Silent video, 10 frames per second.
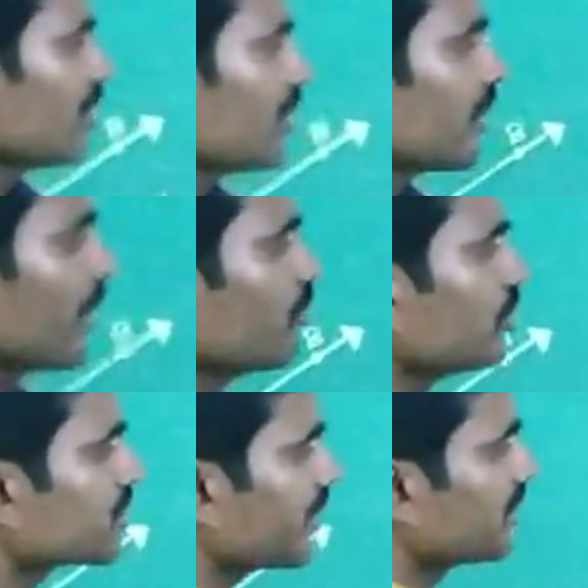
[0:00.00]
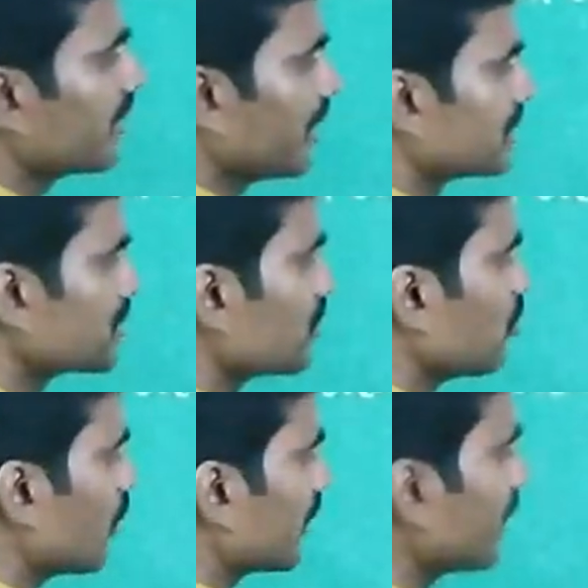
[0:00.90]
Can we say that
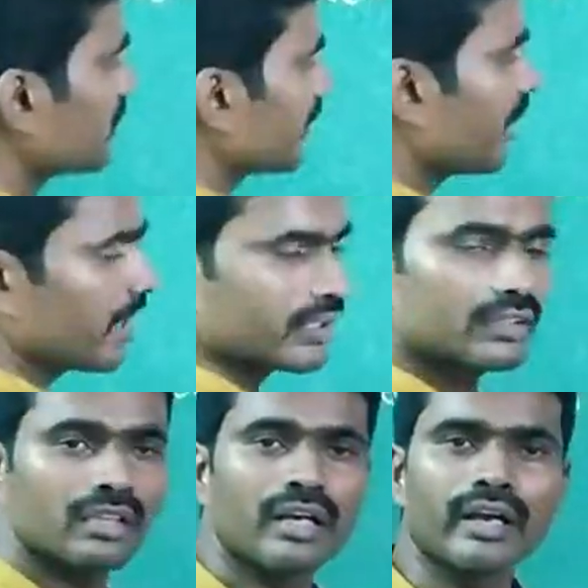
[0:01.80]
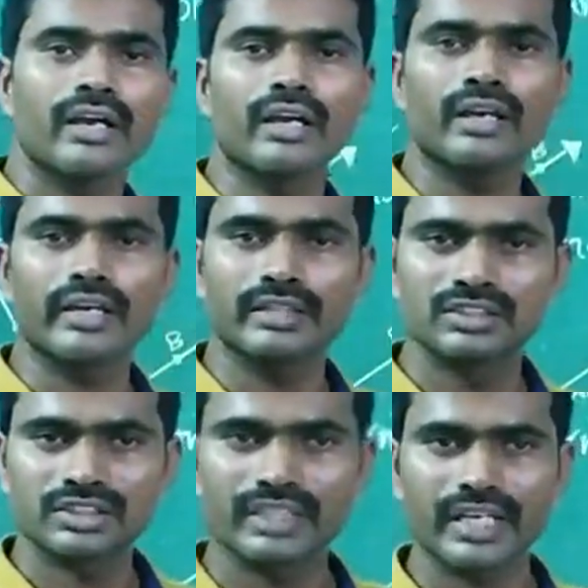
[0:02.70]
1 and 3 are
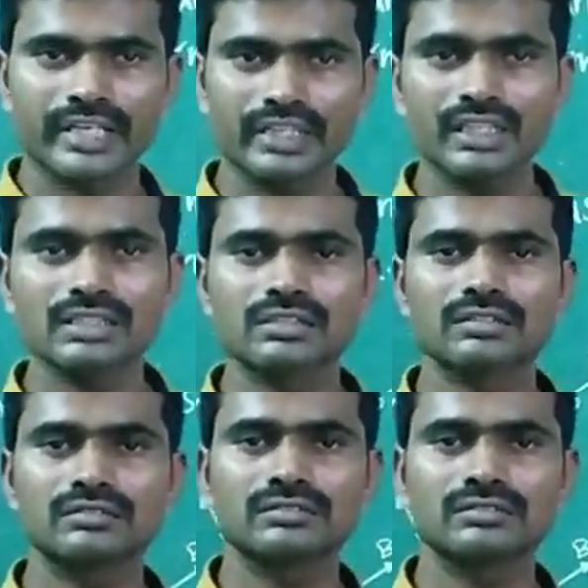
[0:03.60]
adjacent angles?